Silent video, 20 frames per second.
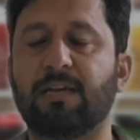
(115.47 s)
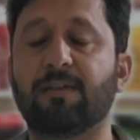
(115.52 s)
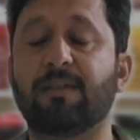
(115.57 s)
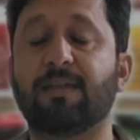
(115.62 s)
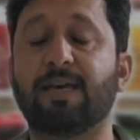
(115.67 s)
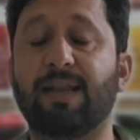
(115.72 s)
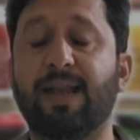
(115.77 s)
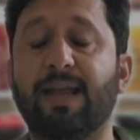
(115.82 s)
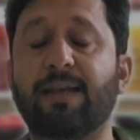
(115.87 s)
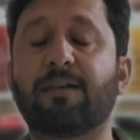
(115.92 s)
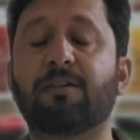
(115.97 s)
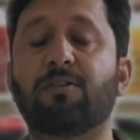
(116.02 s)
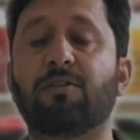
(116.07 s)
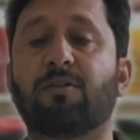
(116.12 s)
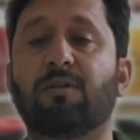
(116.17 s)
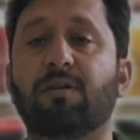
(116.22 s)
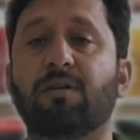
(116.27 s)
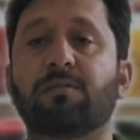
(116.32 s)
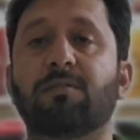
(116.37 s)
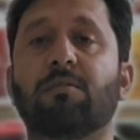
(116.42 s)
direct
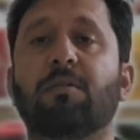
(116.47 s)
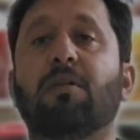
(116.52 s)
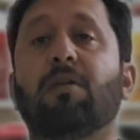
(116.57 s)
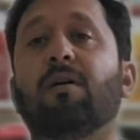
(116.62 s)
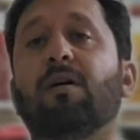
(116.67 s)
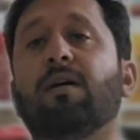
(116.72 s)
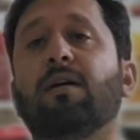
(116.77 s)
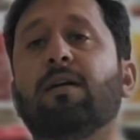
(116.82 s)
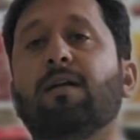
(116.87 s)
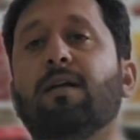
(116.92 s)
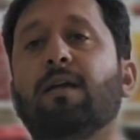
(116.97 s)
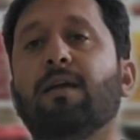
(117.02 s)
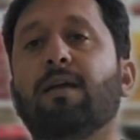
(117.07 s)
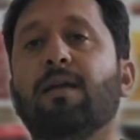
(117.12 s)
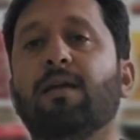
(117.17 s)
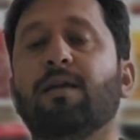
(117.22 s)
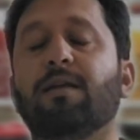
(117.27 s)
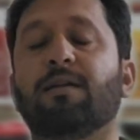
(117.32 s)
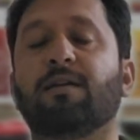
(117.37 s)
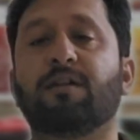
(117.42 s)
cause or
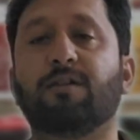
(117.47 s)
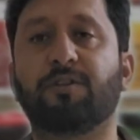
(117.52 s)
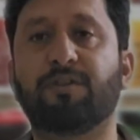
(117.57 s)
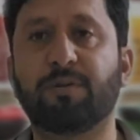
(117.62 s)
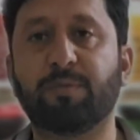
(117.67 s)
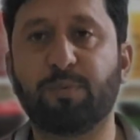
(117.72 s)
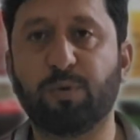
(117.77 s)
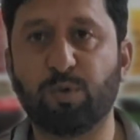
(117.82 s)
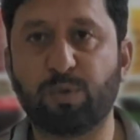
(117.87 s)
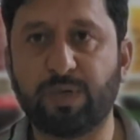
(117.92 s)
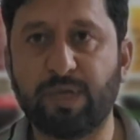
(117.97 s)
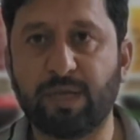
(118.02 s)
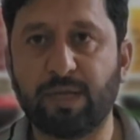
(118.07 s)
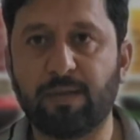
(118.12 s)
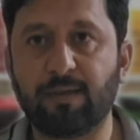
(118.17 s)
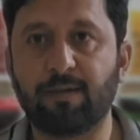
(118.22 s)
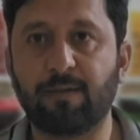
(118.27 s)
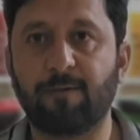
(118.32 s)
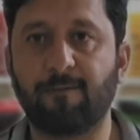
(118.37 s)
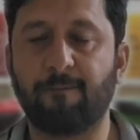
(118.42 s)

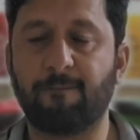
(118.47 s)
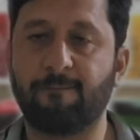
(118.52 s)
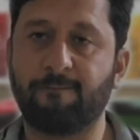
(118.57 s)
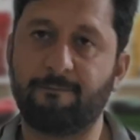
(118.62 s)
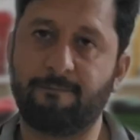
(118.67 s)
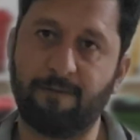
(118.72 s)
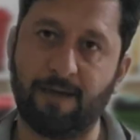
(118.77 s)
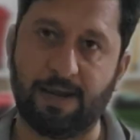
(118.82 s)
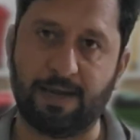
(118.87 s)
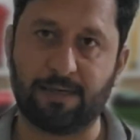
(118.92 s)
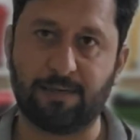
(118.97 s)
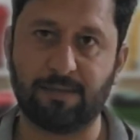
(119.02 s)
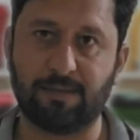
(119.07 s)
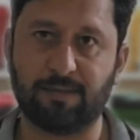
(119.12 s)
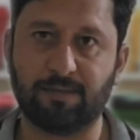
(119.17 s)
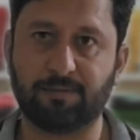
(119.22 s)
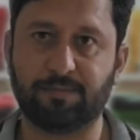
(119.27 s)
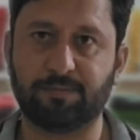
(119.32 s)
contributing factor.